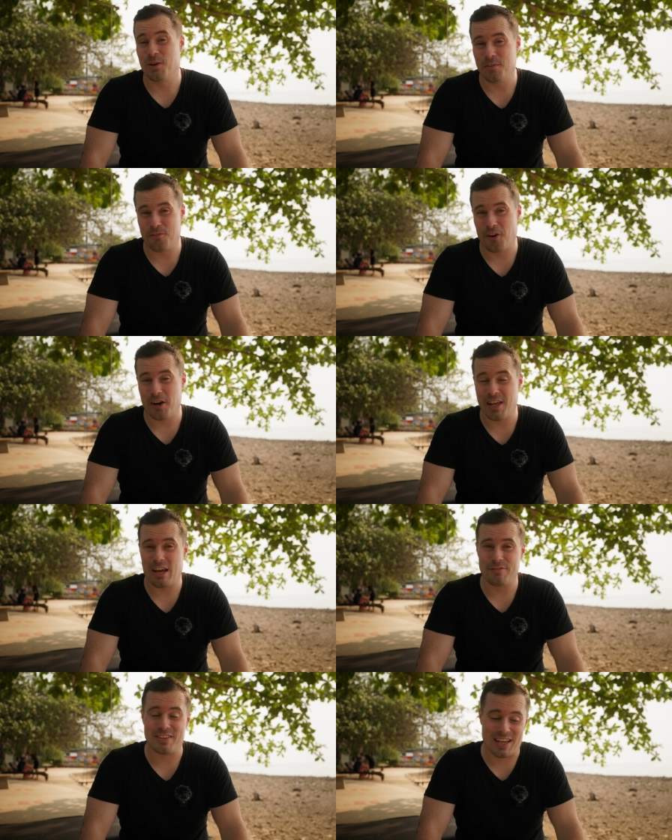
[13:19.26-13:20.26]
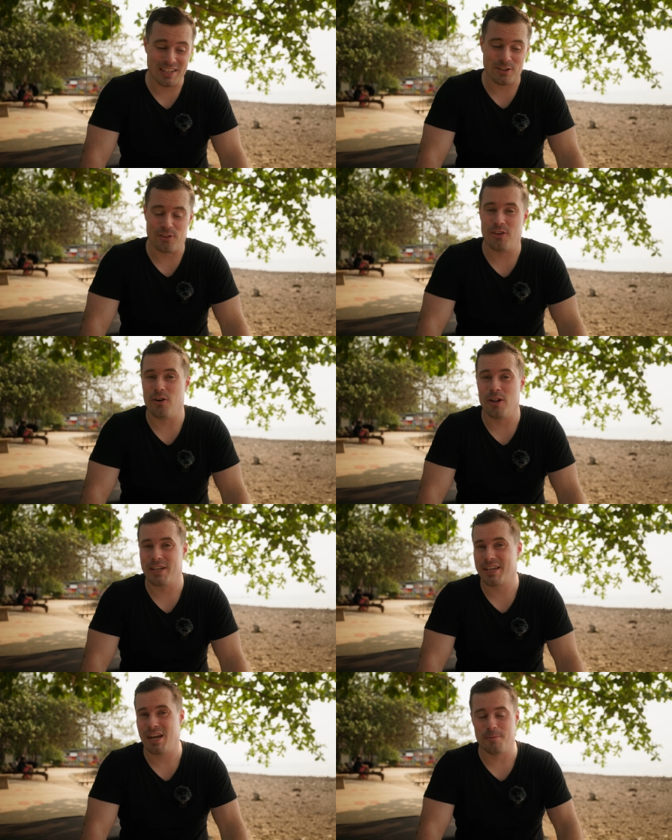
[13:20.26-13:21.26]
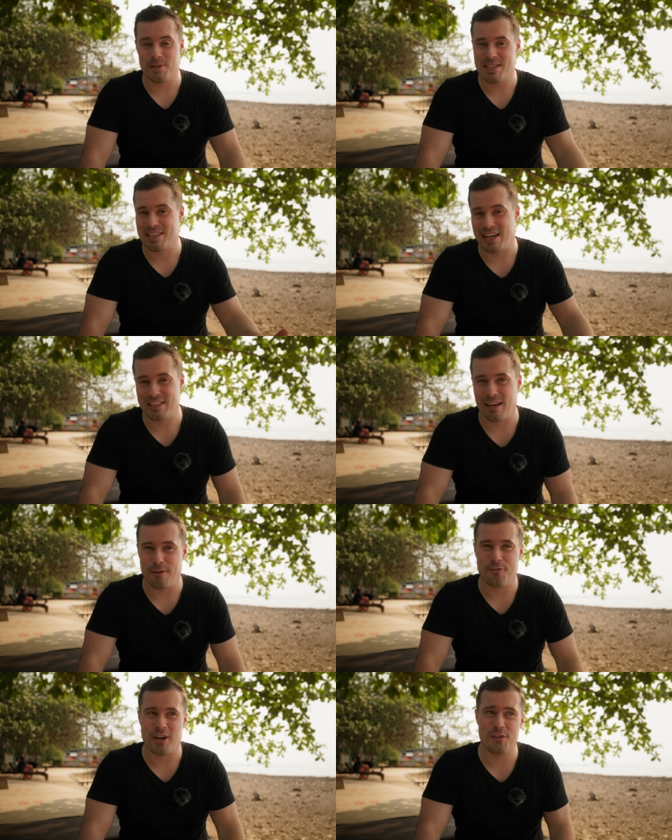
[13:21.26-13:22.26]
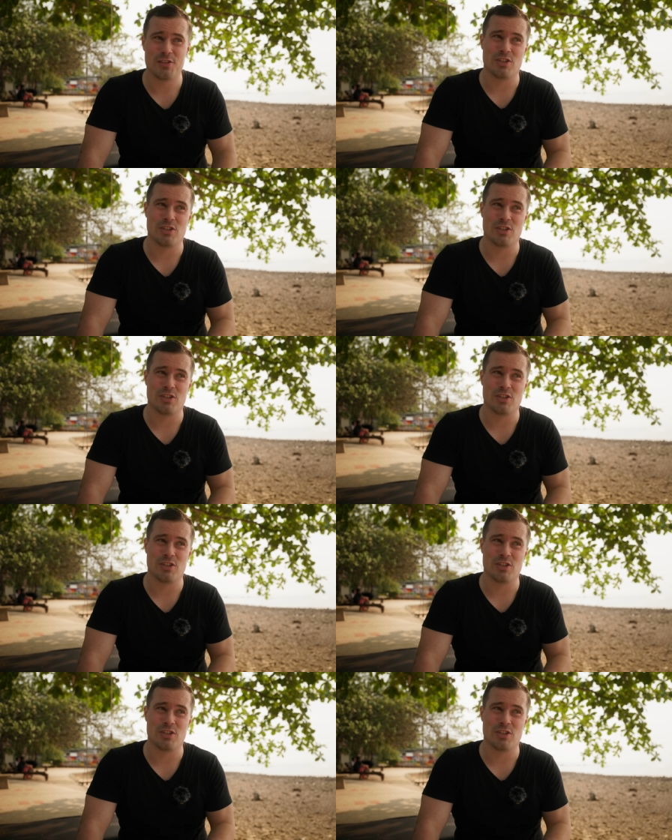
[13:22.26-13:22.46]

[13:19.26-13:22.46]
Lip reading: so far they haven't done it on their older cameras like the R5,